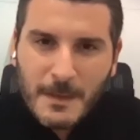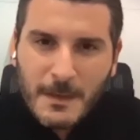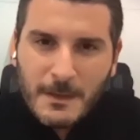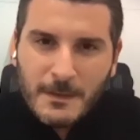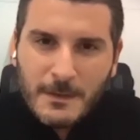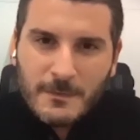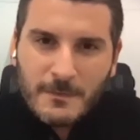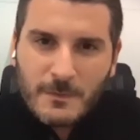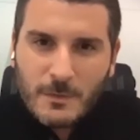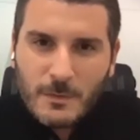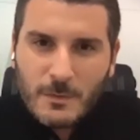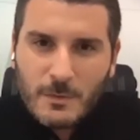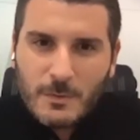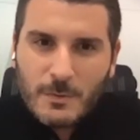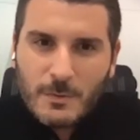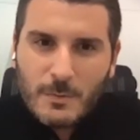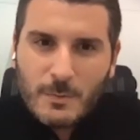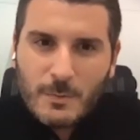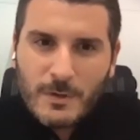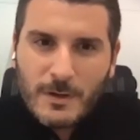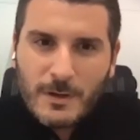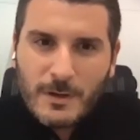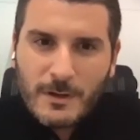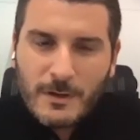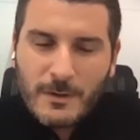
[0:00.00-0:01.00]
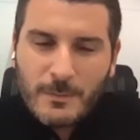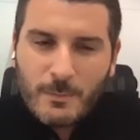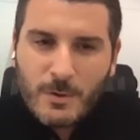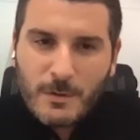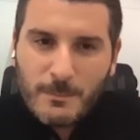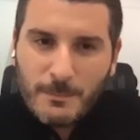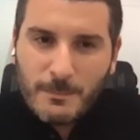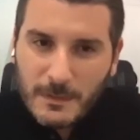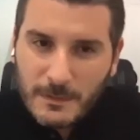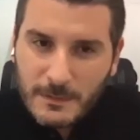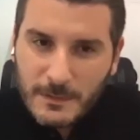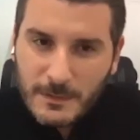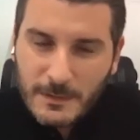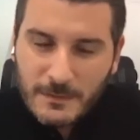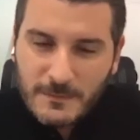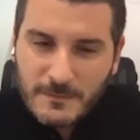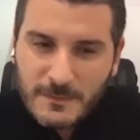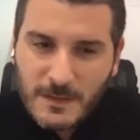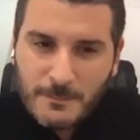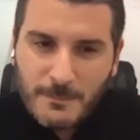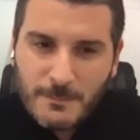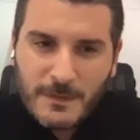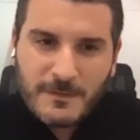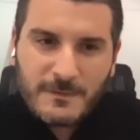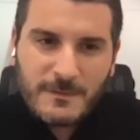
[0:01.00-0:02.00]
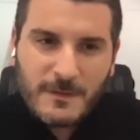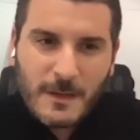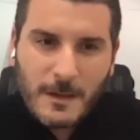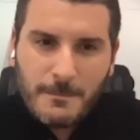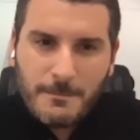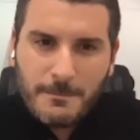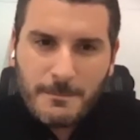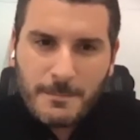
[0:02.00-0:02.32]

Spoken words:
So we're building it step by step.